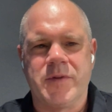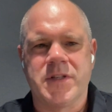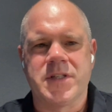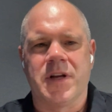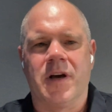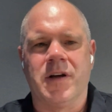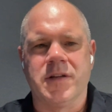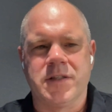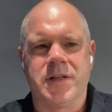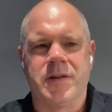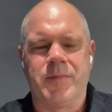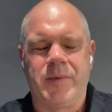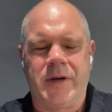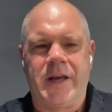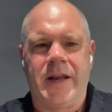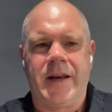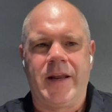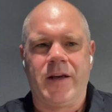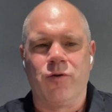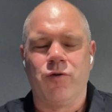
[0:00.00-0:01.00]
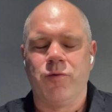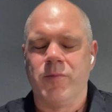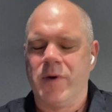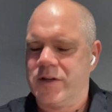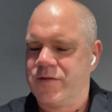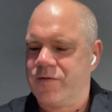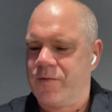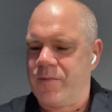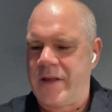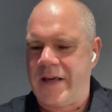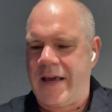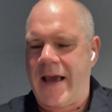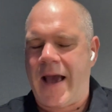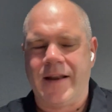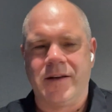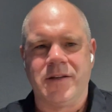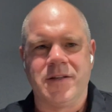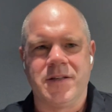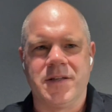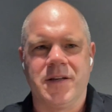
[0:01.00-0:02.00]
start to the beginning, almost from the
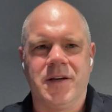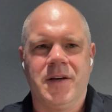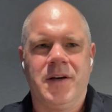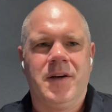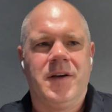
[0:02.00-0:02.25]
end,